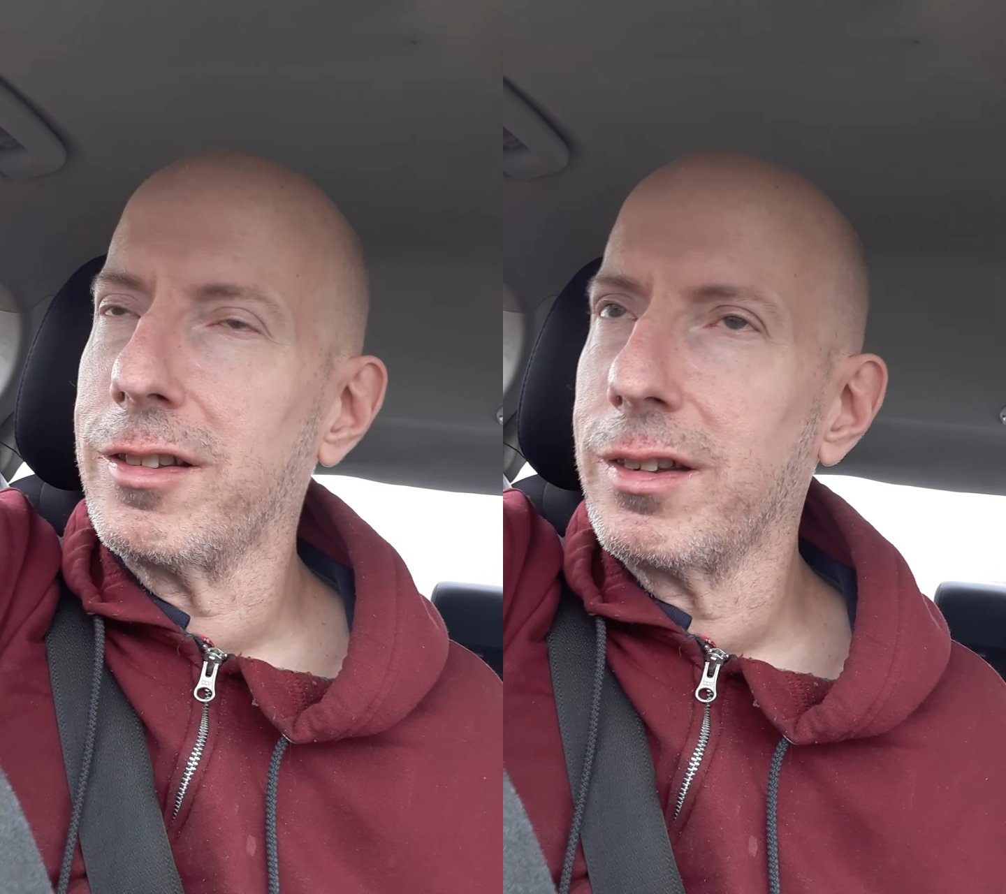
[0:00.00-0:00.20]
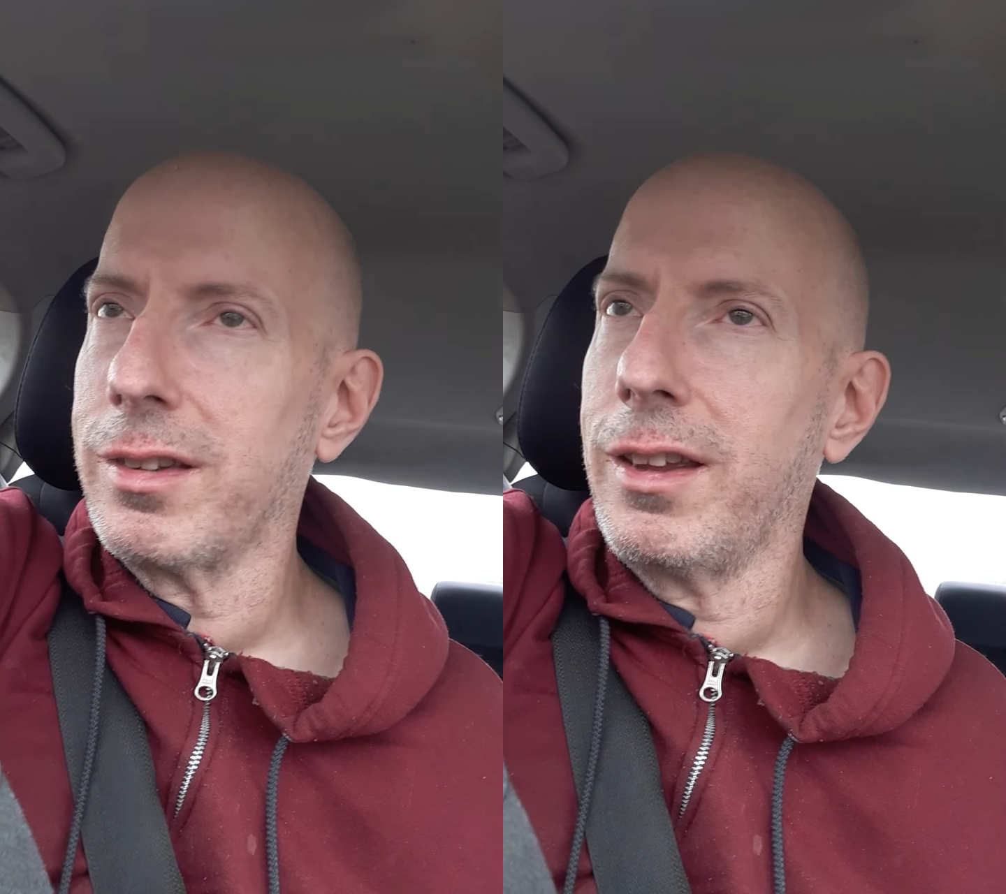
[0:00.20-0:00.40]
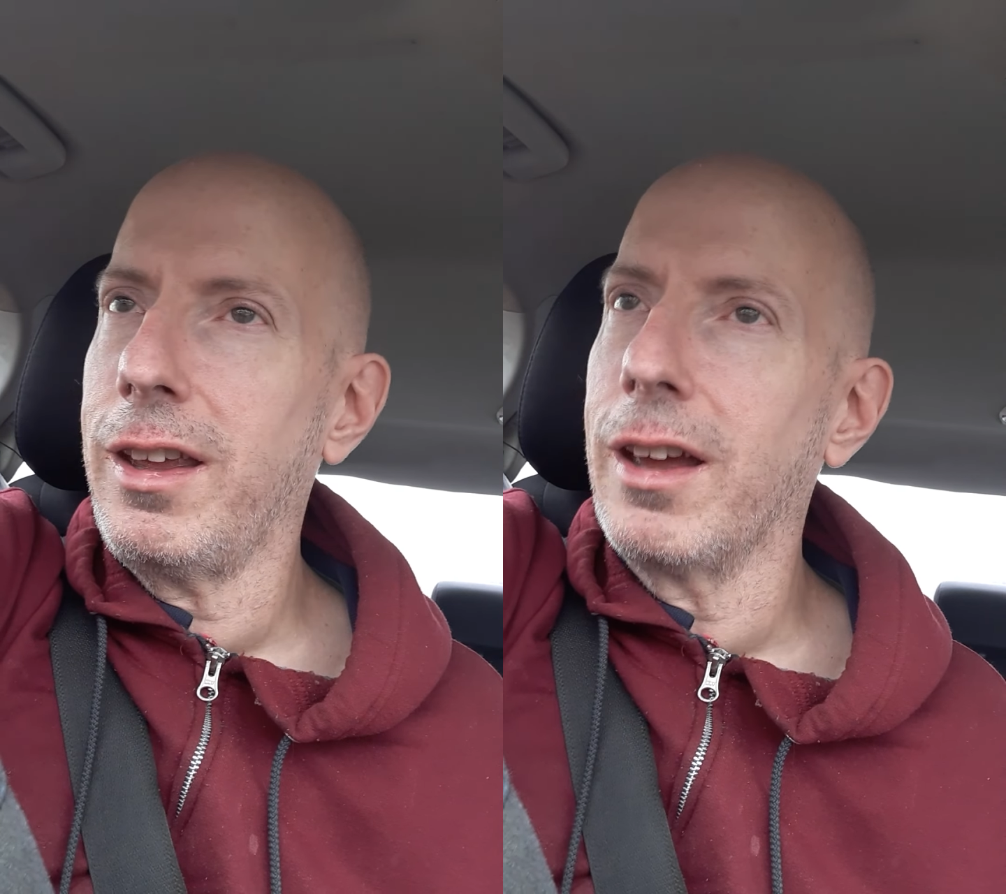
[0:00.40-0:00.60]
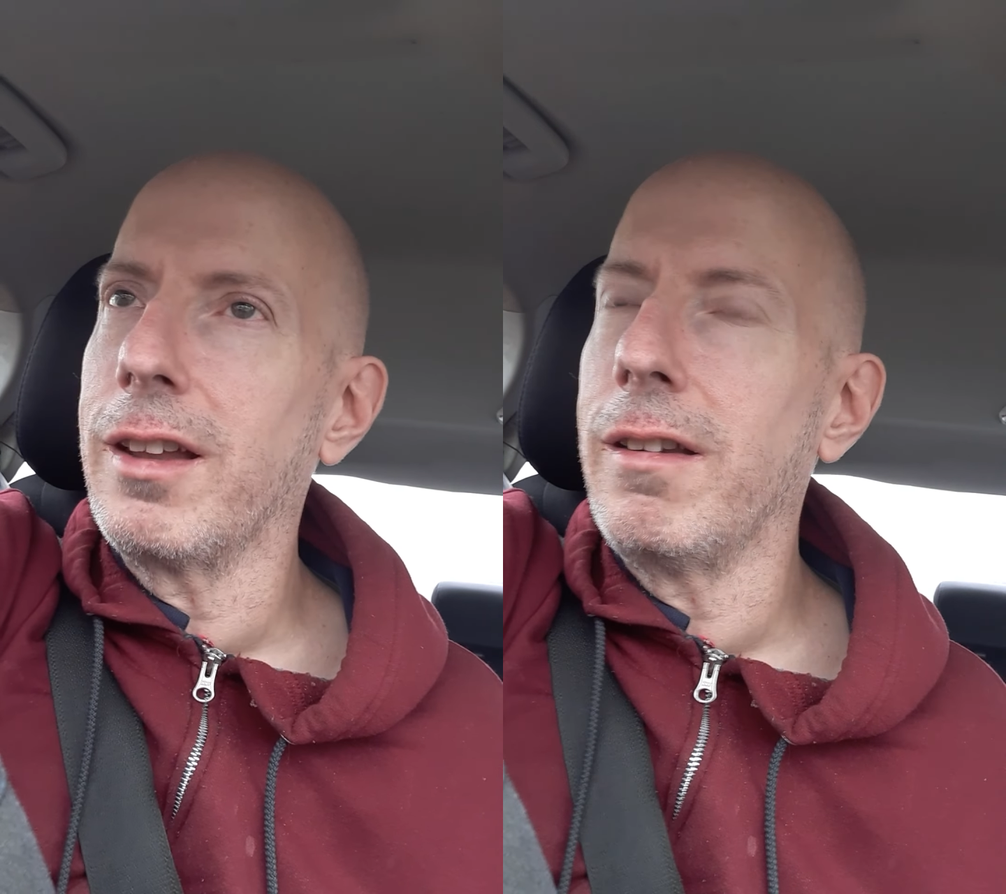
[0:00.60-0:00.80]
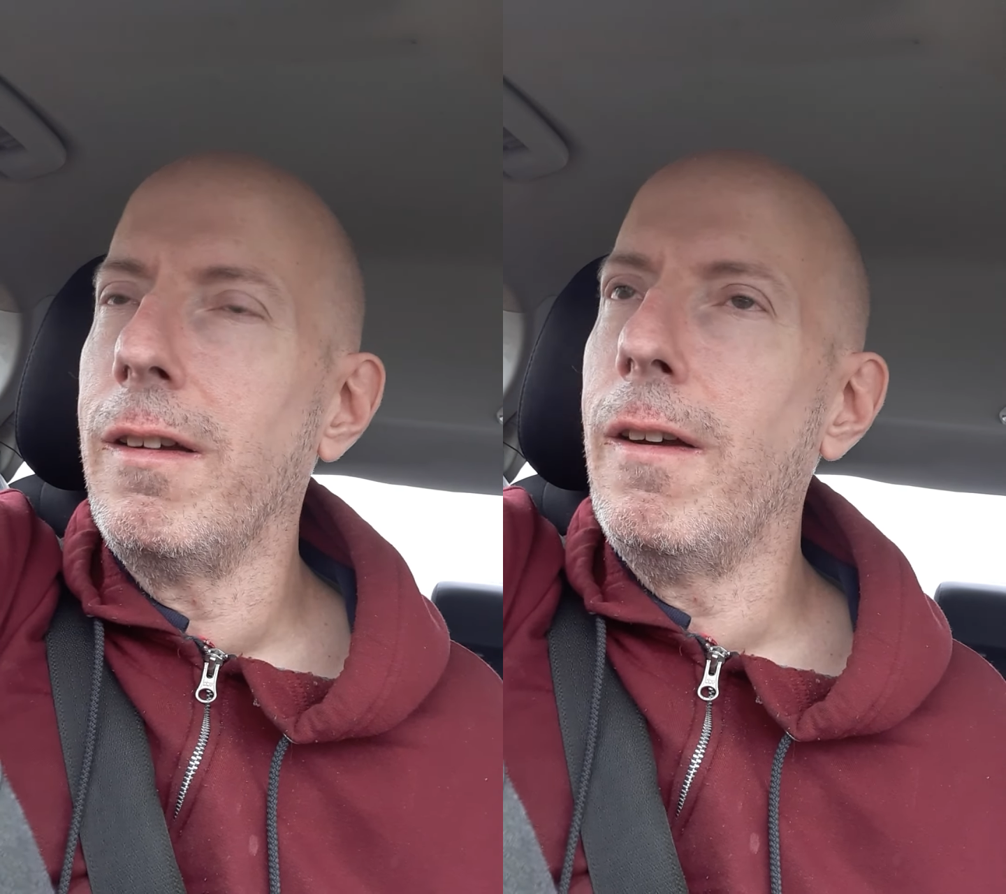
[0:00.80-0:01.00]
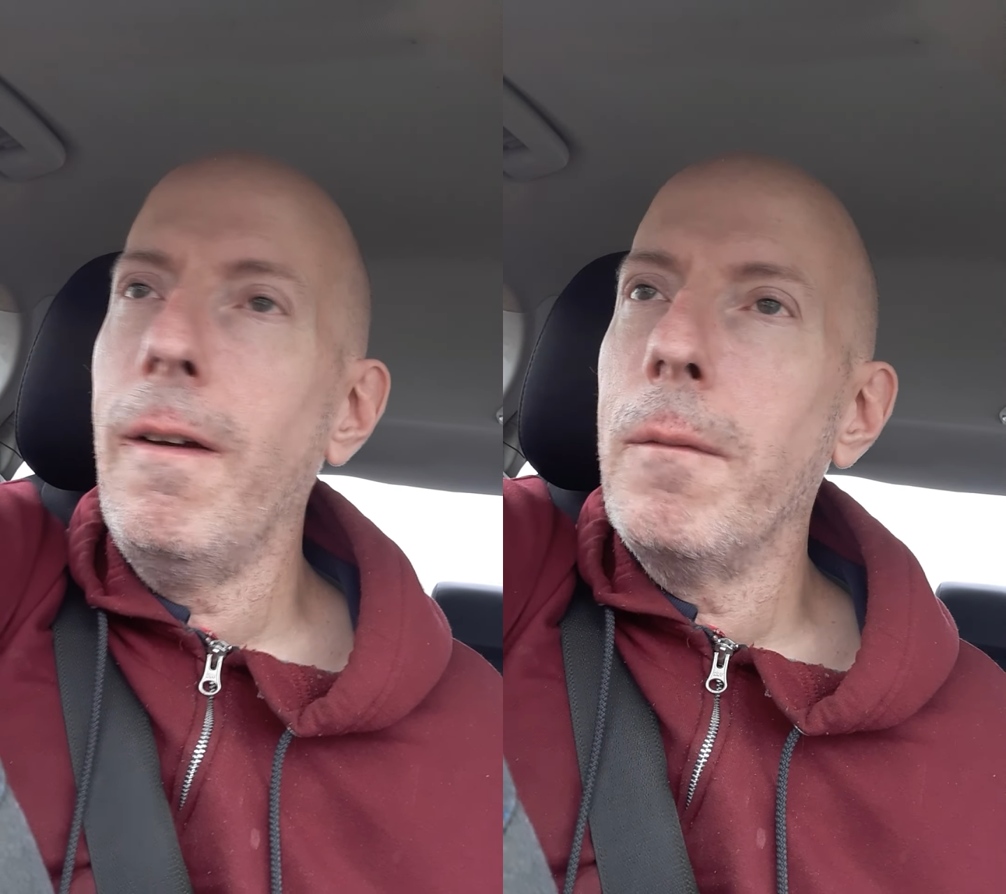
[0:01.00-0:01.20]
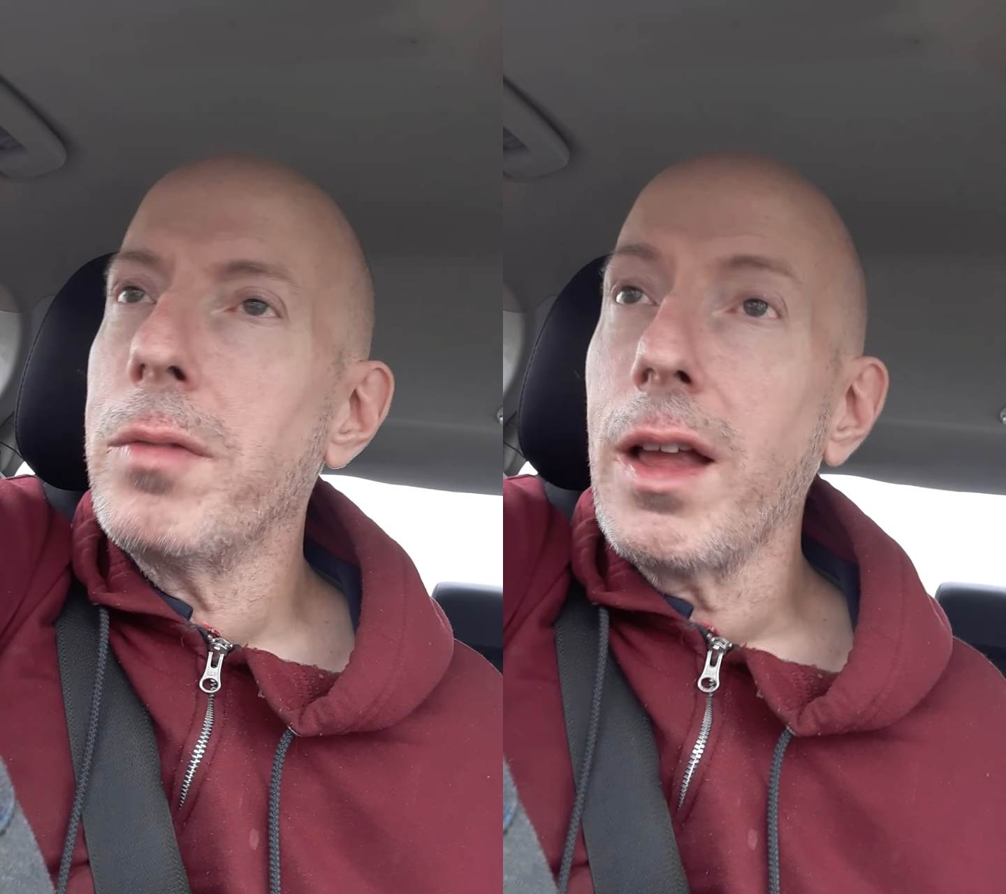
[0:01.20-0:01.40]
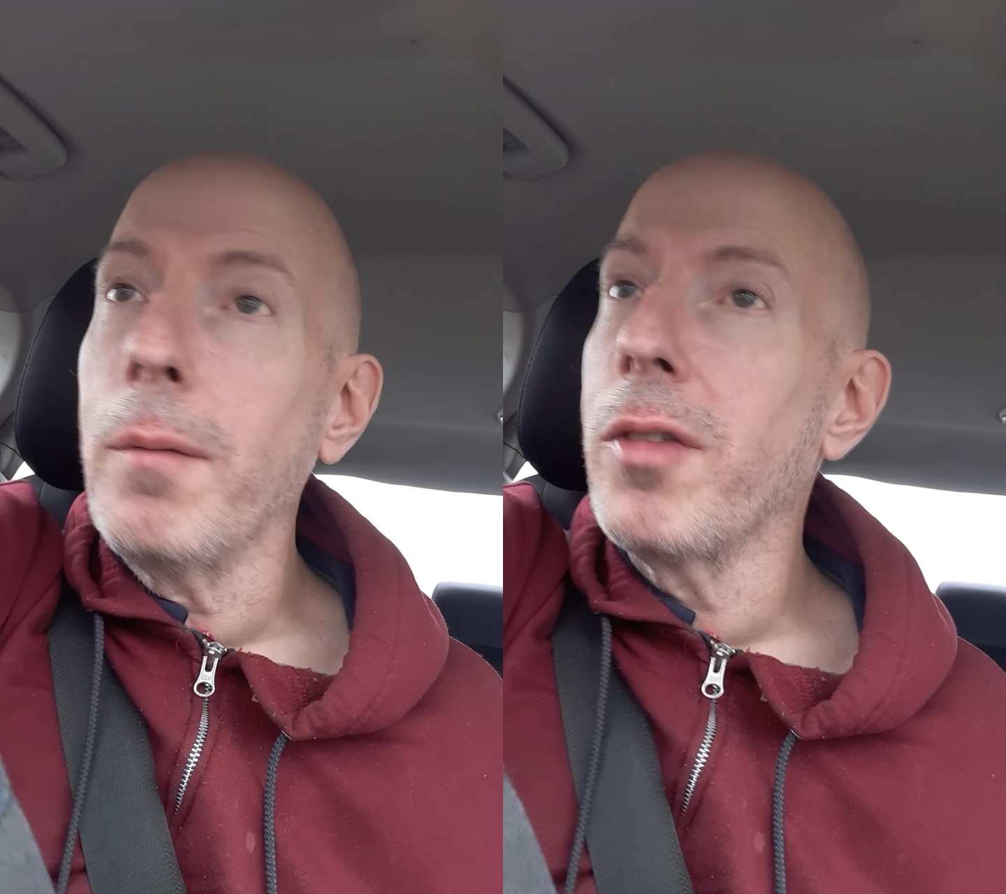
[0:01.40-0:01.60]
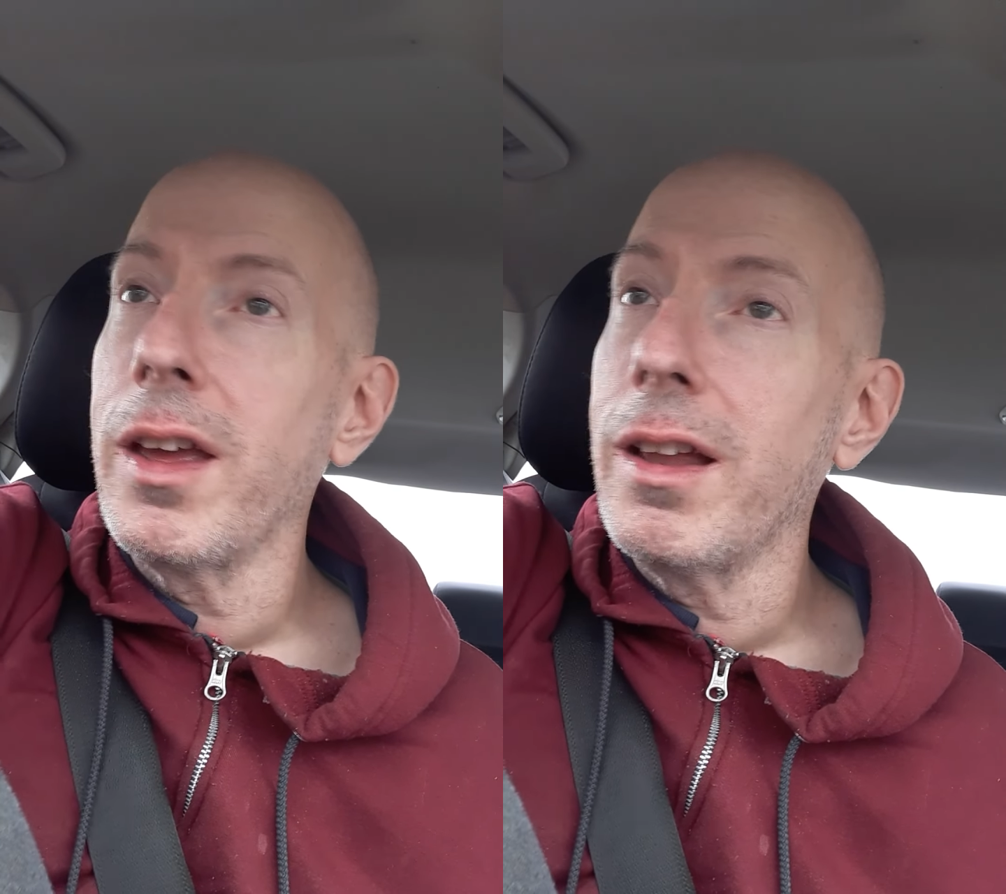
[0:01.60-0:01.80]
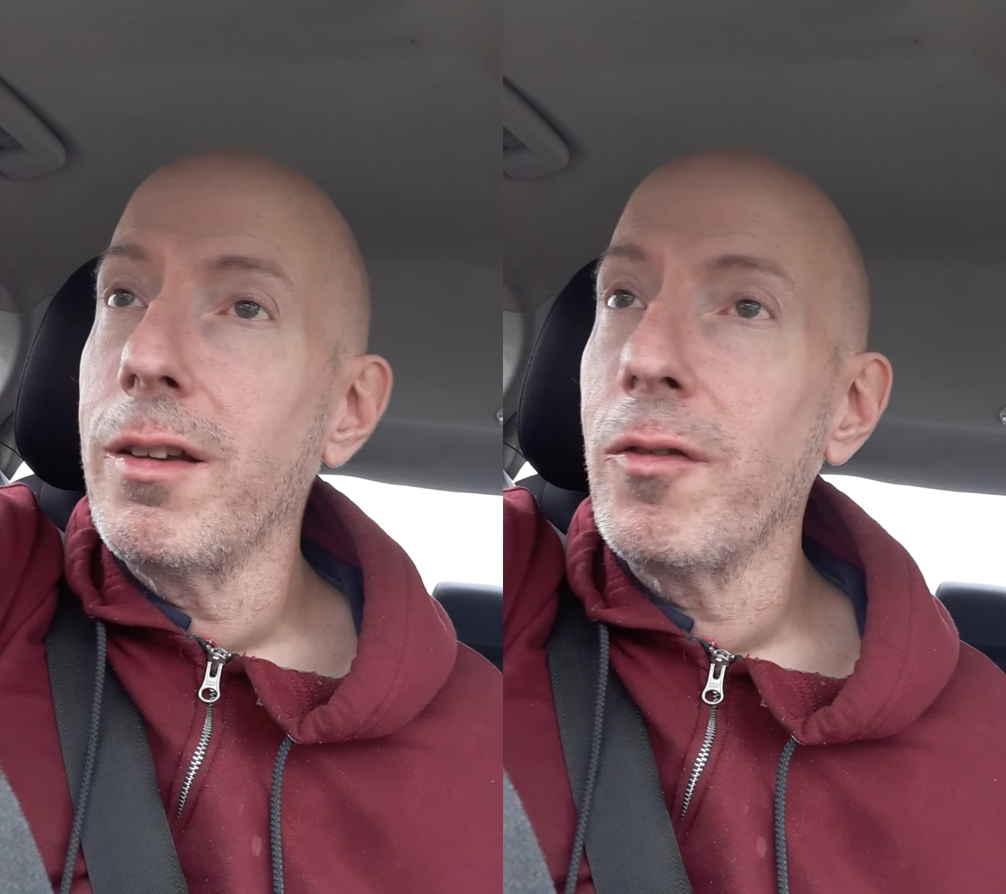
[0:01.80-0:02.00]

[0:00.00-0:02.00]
to see it. I'm thinking of